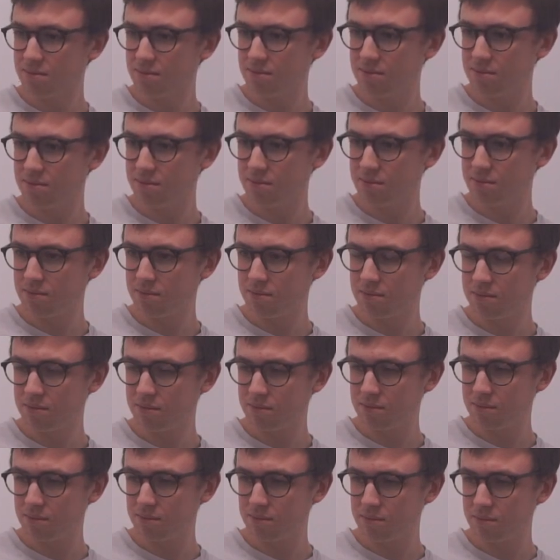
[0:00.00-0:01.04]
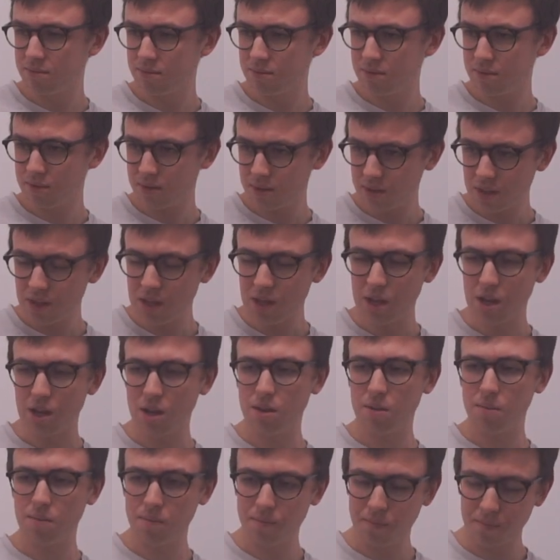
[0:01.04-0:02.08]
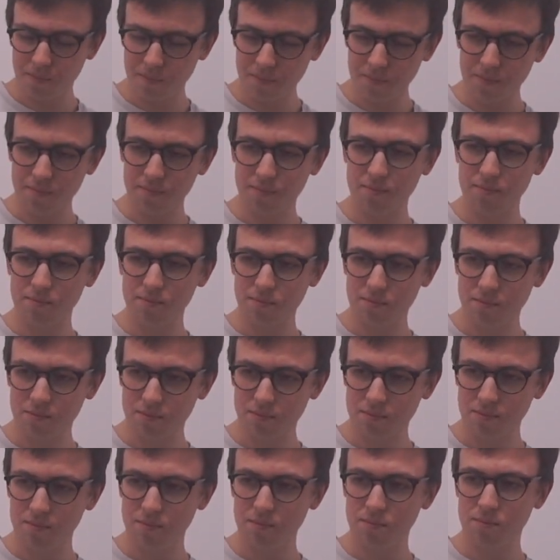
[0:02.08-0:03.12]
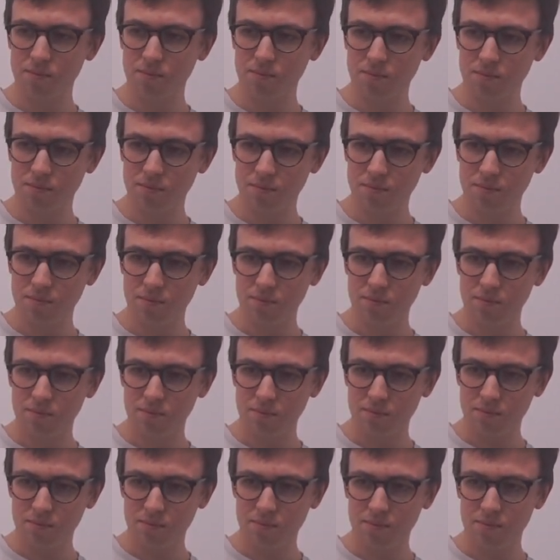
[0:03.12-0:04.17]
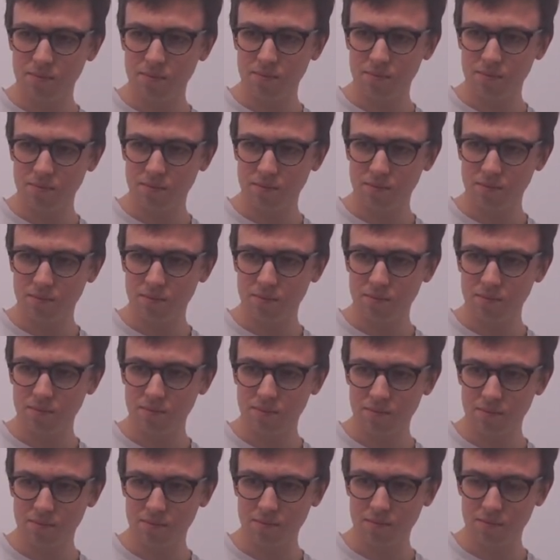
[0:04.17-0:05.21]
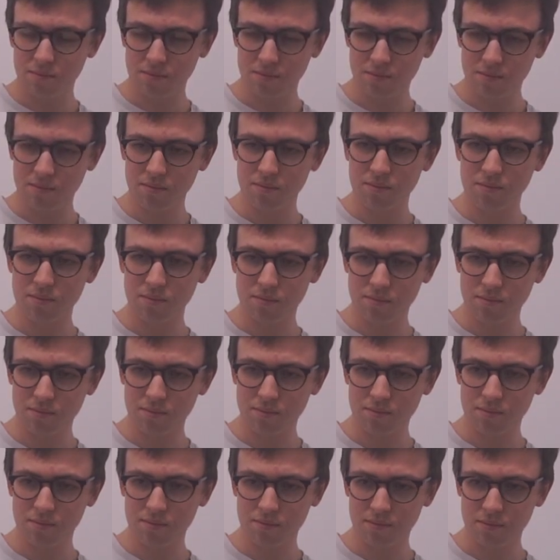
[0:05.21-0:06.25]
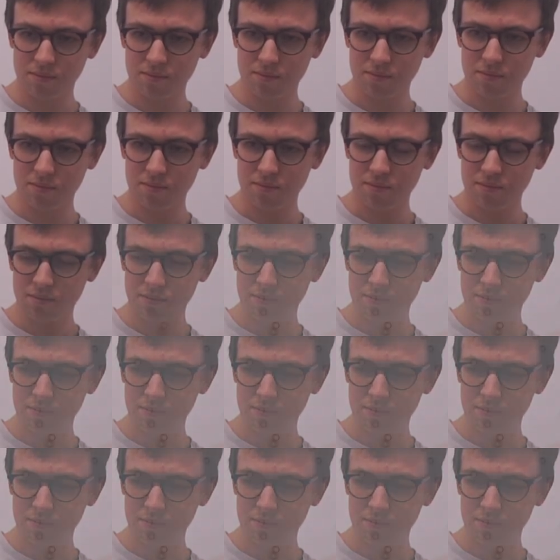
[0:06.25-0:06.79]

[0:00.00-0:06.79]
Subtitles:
This person isn't speaking.